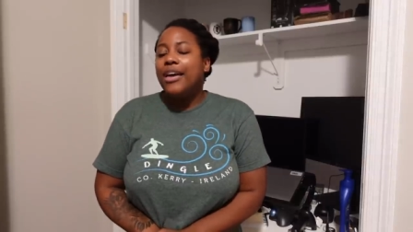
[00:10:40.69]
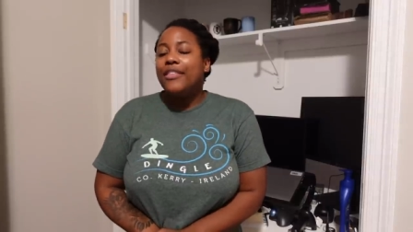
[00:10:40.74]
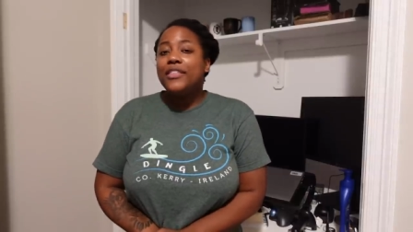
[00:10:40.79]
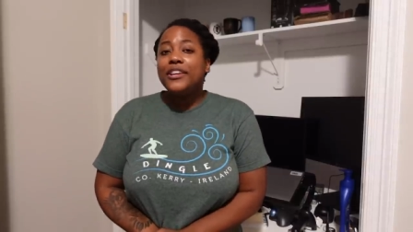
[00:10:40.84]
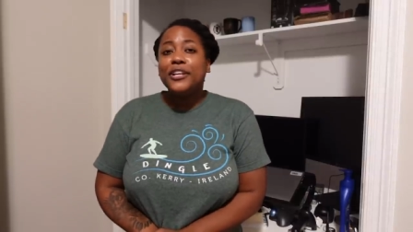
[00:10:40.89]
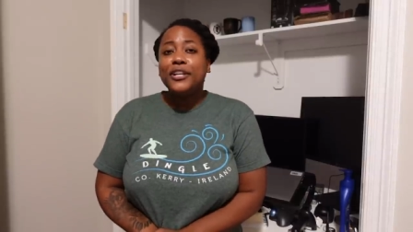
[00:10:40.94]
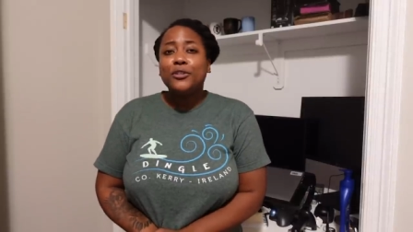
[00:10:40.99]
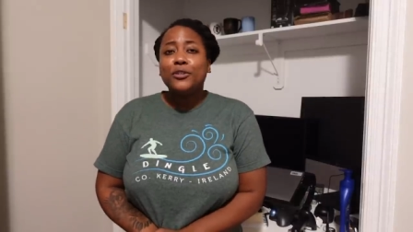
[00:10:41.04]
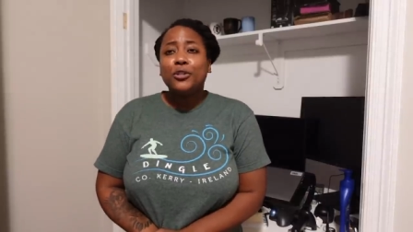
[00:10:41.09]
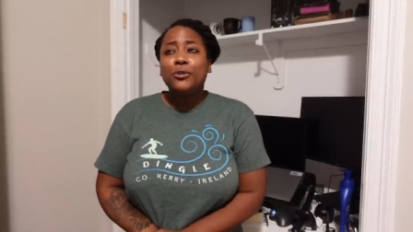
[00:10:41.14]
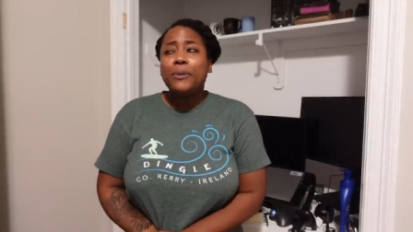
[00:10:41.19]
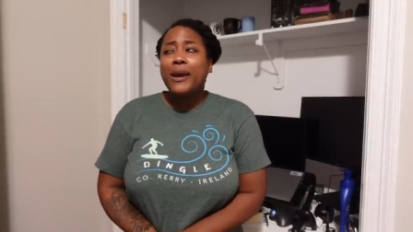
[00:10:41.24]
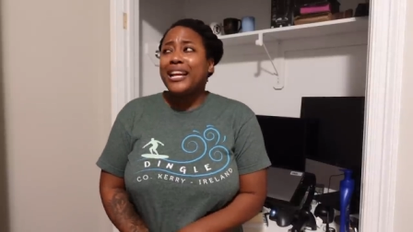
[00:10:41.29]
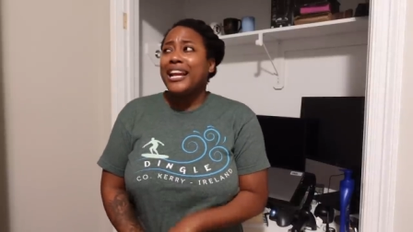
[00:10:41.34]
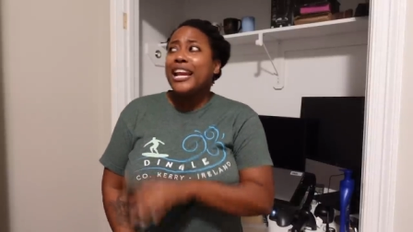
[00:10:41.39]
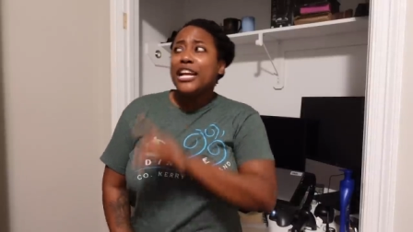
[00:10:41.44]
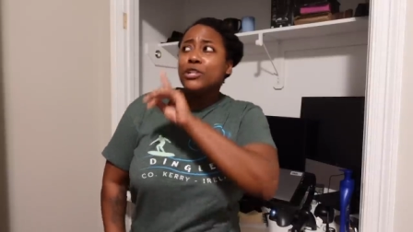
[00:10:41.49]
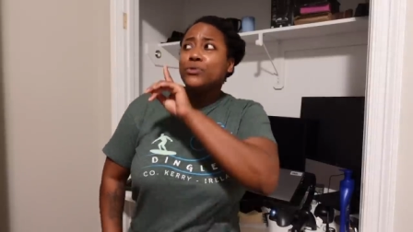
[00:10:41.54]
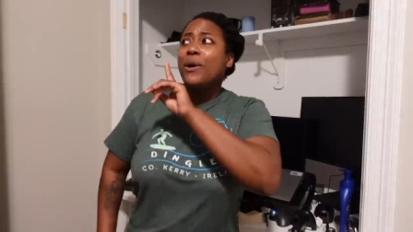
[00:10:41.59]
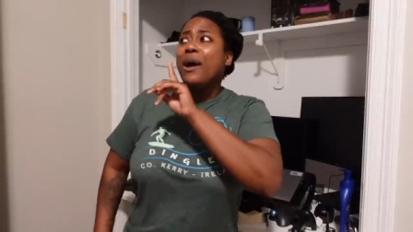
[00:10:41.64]
The disrespect.
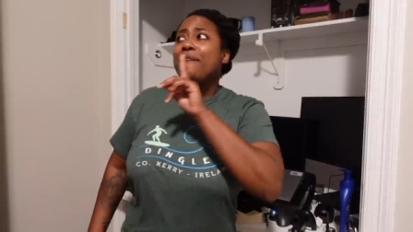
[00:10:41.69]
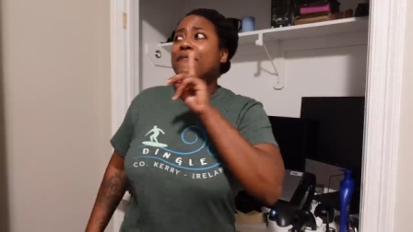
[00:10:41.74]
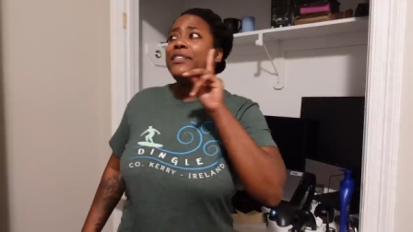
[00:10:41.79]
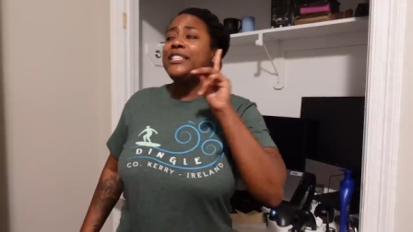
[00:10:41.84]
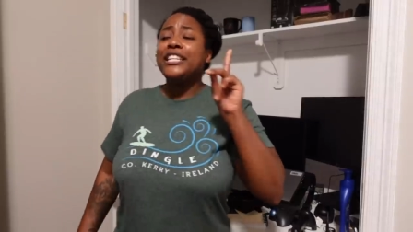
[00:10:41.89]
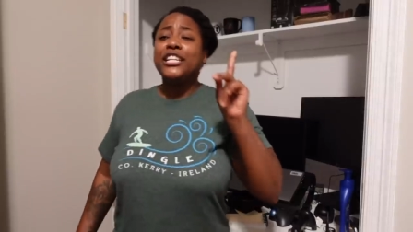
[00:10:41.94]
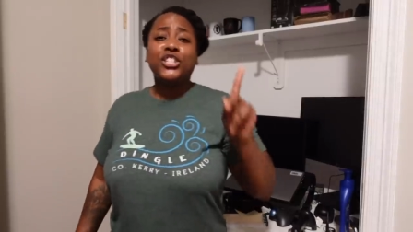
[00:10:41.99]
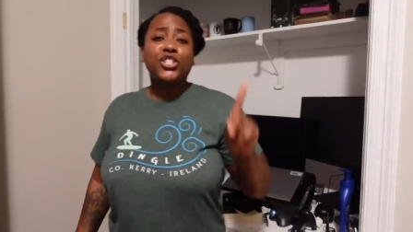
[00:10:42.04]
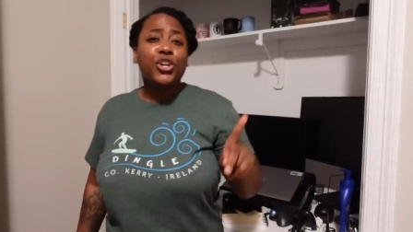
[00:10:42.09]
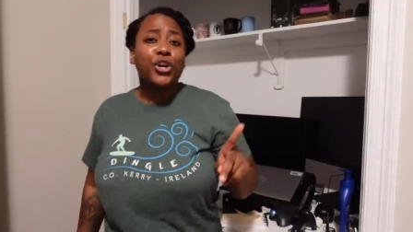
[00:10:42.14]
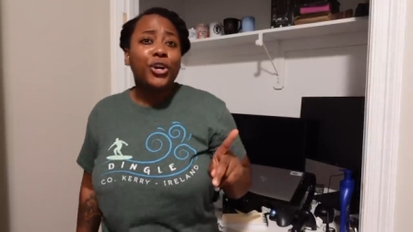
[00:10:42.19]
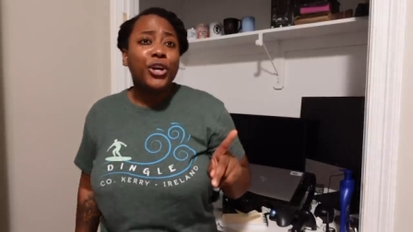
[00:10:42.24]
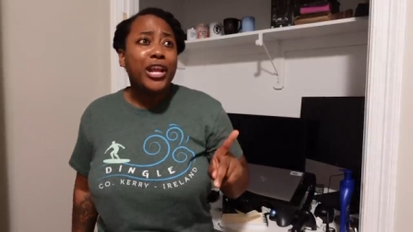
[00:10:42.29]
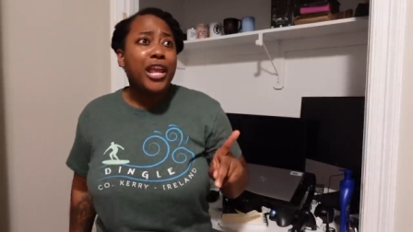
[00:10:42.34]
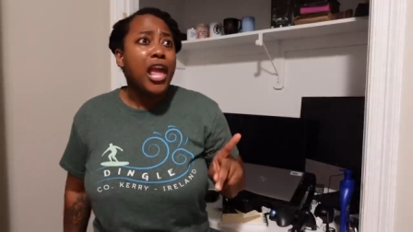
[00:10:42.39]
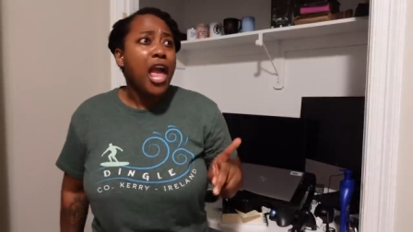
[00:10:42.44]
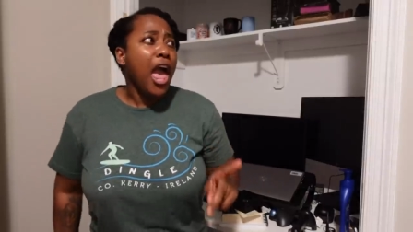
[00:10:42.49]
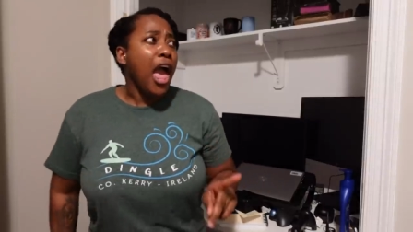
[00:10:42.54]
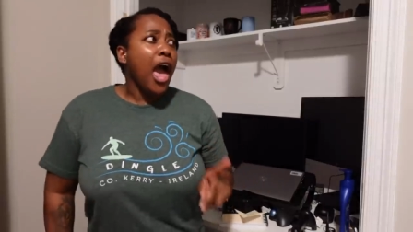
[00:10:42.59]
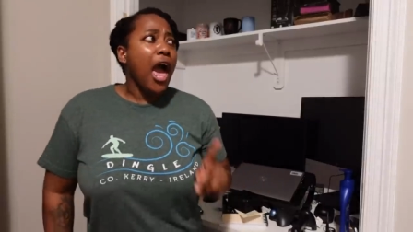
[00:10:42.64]
And his wife is an
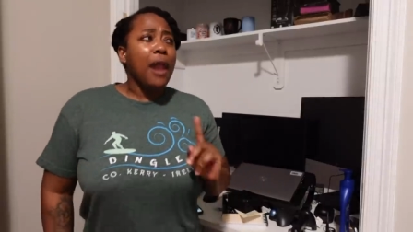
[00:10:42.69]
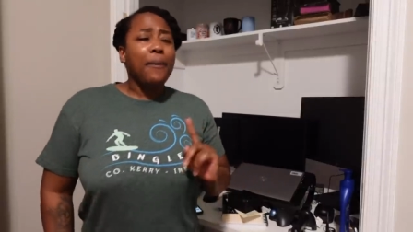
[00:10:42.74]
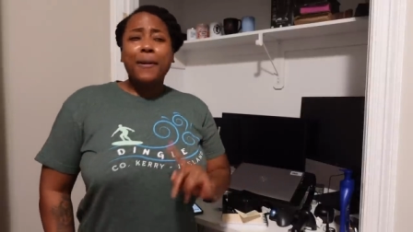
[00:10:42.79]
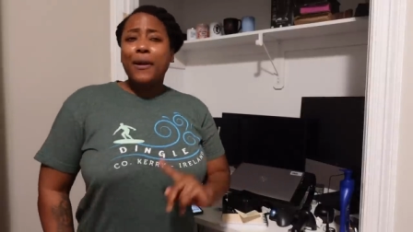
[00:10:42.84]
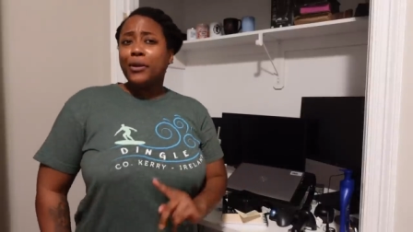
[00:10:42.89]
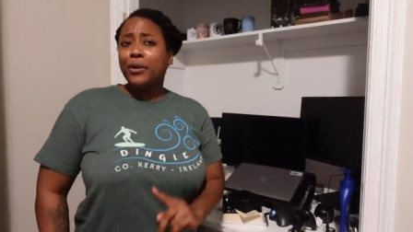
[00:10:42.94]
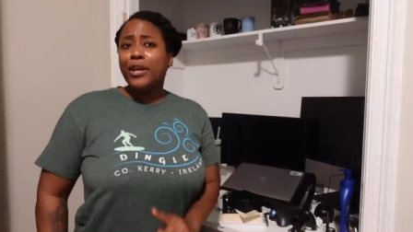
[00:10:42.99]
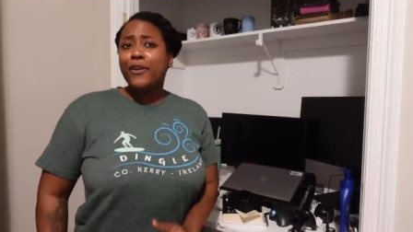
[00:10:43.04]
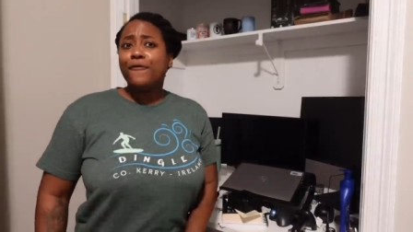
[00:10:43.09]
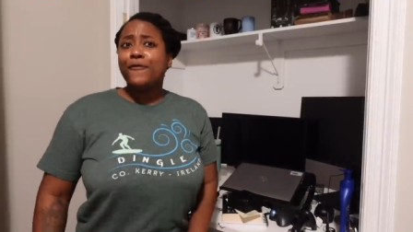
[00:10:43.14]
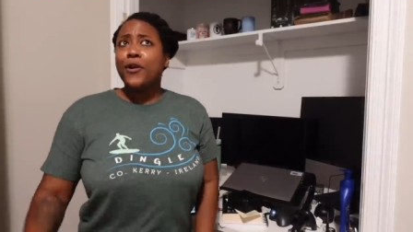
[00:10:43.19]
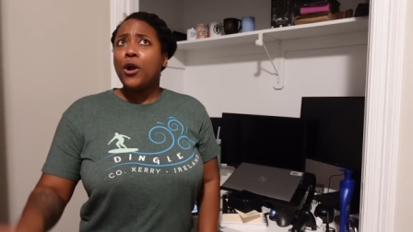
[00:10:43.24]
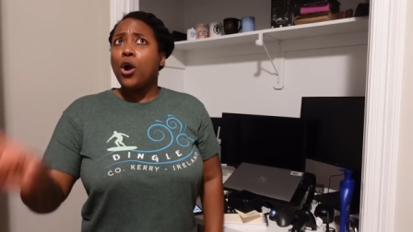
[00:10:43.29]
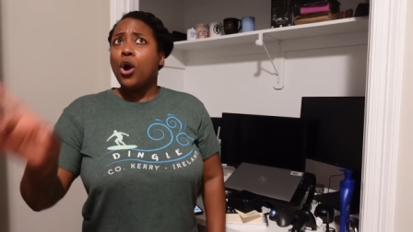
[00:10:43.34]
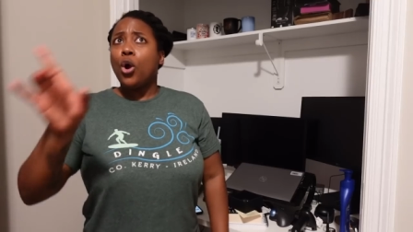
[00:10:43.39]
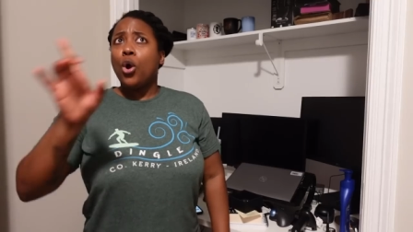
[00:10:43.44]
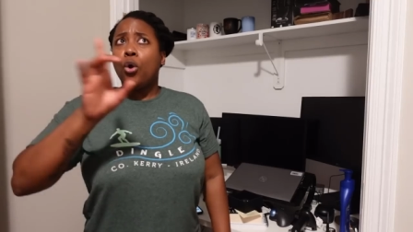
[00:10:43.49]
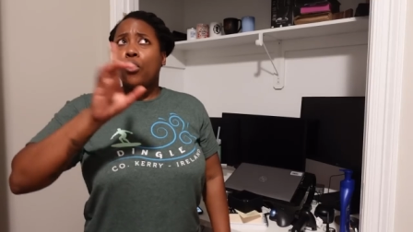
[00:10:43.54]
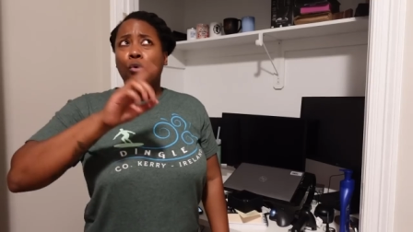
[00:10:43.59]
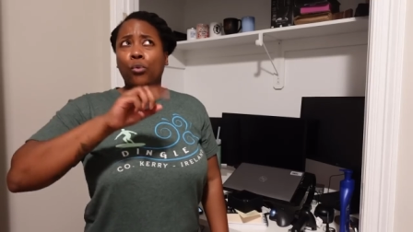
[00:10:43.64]
attorney, apparently
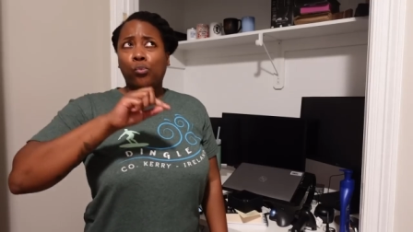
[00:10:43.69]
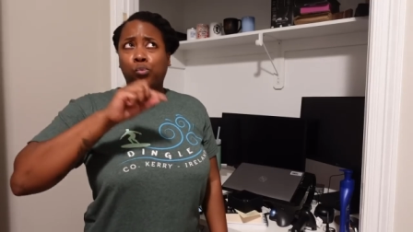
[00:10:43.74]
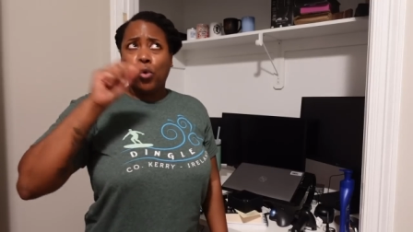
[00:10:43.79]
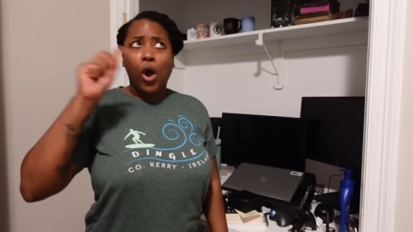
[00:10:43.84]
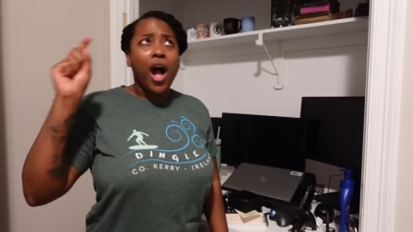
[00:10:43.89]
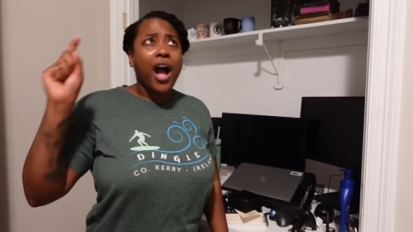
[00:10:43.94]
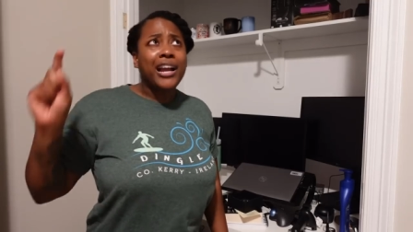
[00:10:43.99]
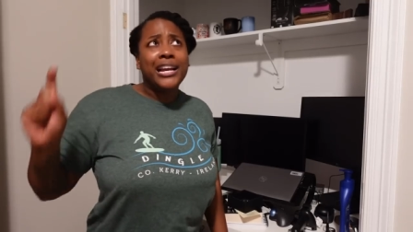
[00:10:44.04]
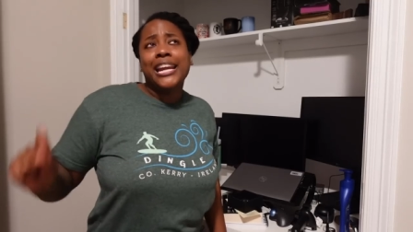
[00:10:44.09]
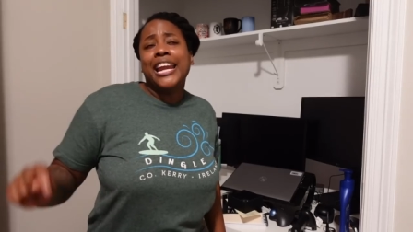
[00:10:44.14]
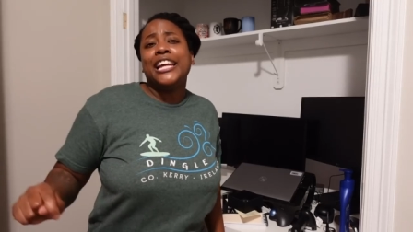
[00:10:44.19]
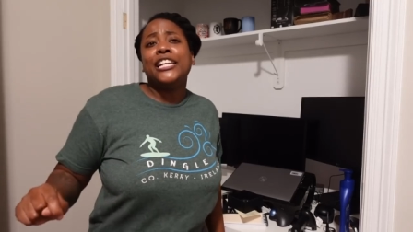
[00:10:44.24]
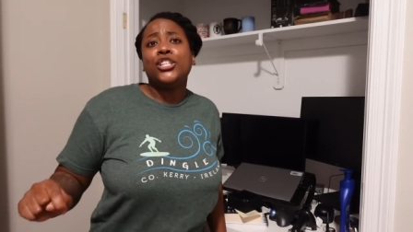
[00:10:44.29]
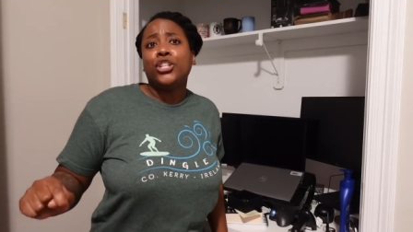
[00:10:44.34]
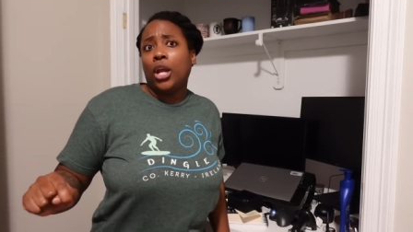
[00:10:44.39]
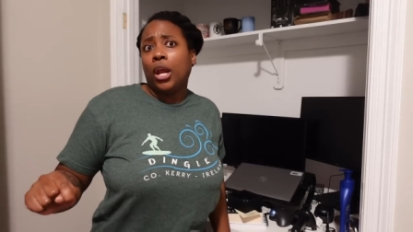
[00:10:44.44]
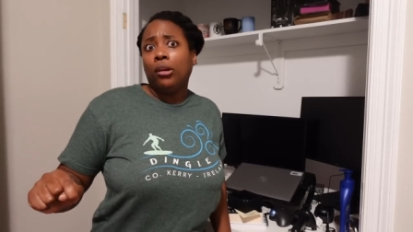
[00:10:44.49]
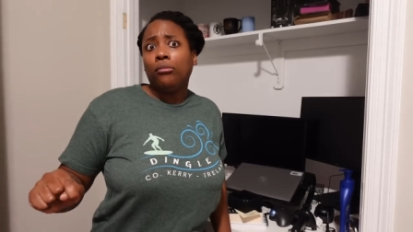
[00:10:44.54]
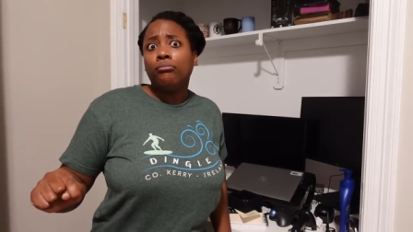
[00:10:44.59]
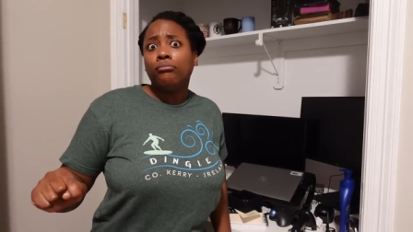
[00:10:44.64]
for Roc
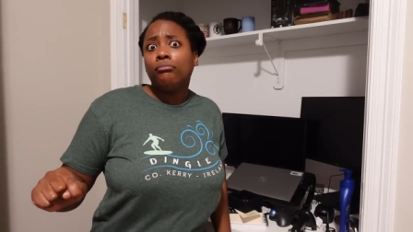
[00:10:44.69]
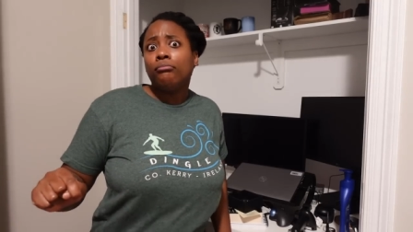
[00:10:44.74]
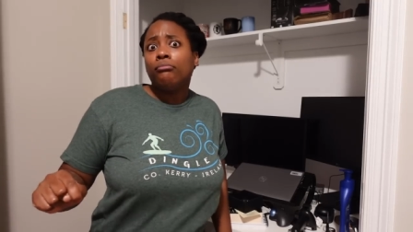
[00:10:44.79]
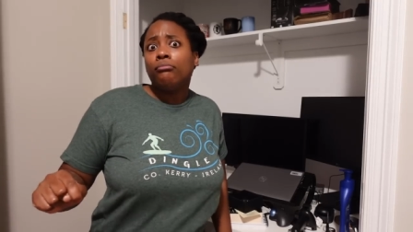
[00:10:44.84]
Nation.